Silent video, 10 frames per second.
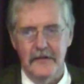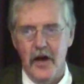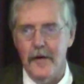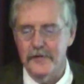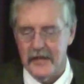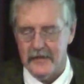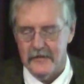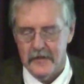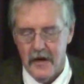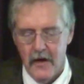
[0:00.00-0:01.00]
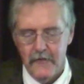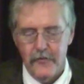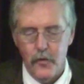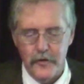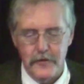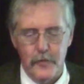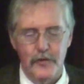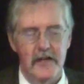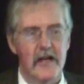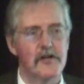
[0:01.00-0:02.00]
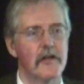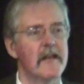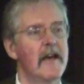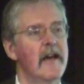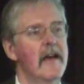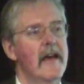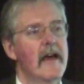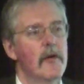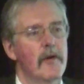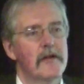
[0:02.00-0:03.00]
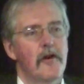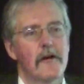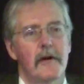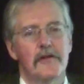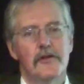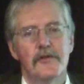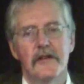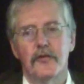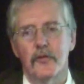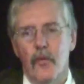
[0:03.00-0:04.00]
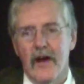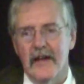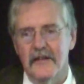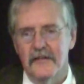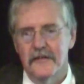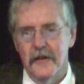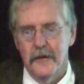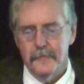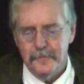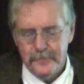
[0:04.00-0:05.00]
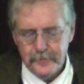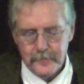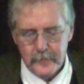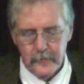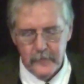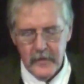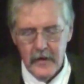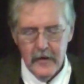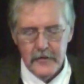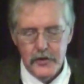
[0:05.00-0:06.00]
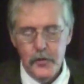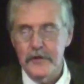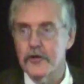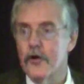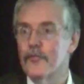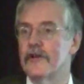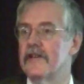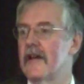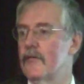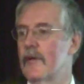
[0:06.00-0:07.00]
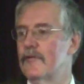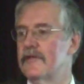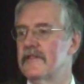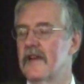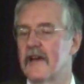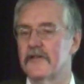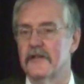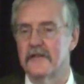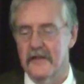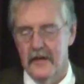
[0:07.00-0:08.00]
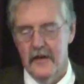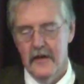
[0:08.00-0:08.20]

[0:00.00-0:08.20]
as objects for interpretation. And I want to talk about two different ways to interpret data representations.